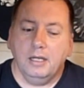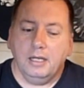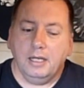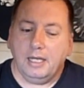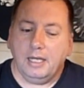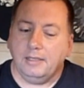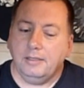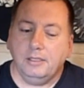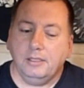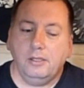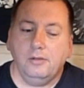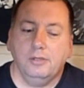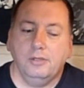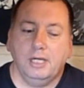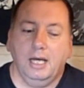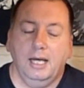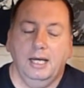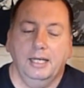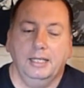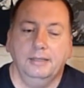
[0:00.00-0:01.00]
In the
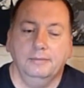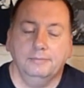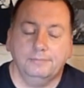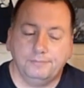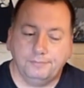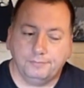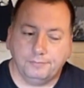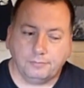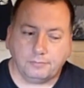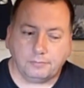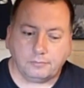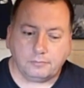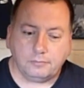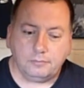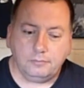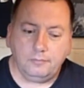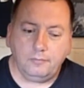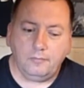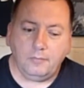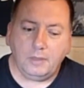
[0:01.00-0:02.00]
UK,
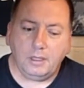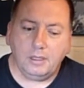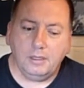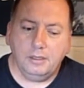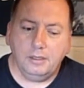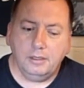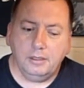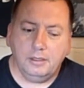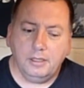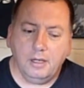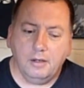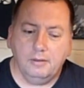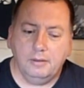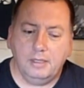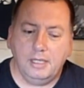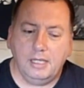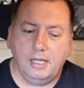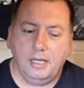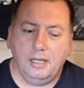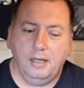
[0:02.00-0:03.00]
you know,
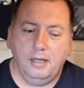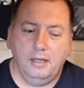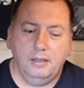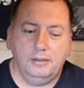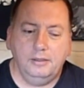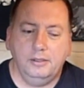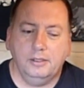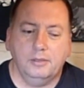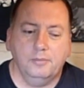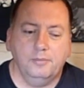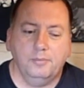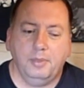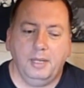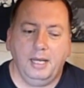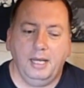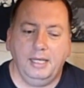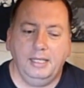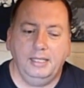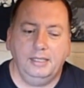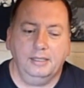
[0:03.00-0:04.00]
you can
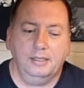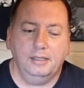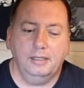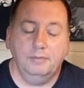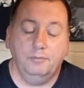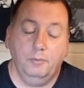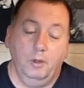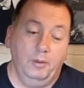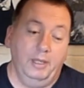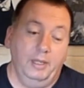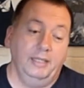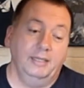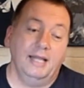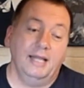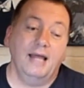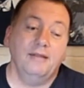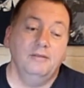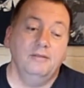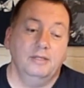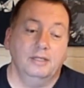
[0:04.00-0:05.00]
pay, well, in
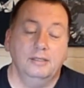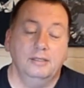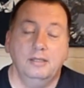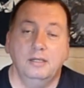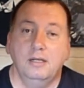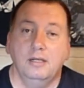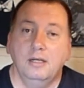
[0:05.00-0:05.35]
London,